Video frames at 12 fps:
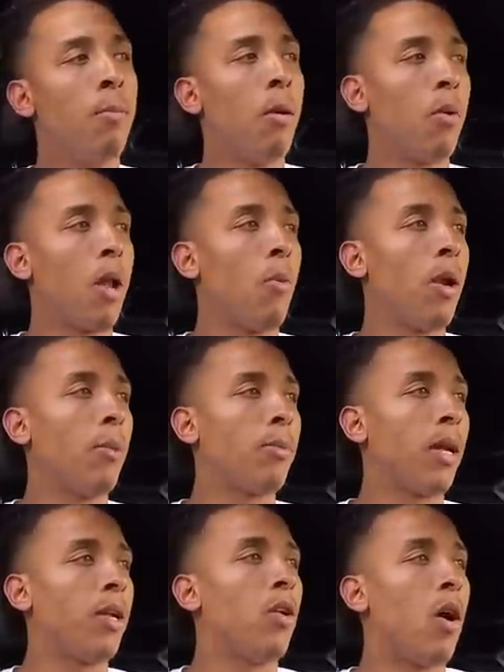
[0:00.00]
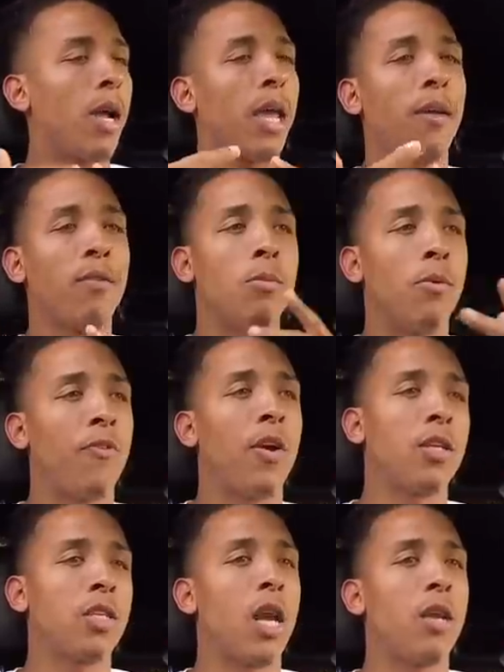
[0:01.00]
But when I went up there, you know, I gave them a
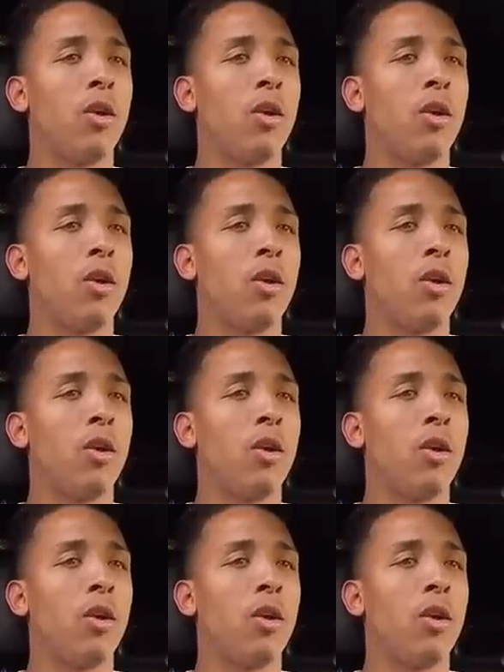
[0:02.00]
fair shot.